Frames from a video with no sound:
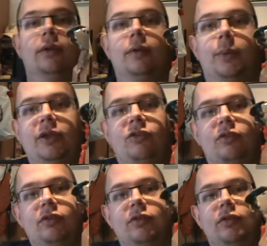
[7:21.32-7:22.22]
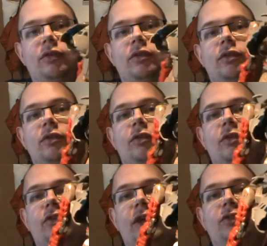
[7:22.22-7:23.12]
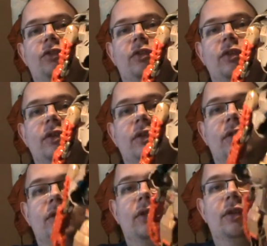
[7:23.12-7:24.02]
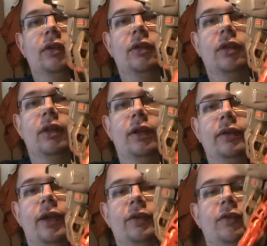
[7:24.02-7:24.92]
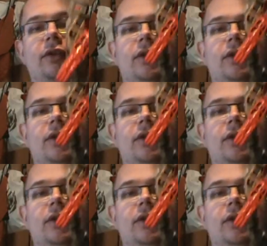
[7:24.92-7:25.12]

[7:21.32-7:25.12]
the waist to the chest, like that,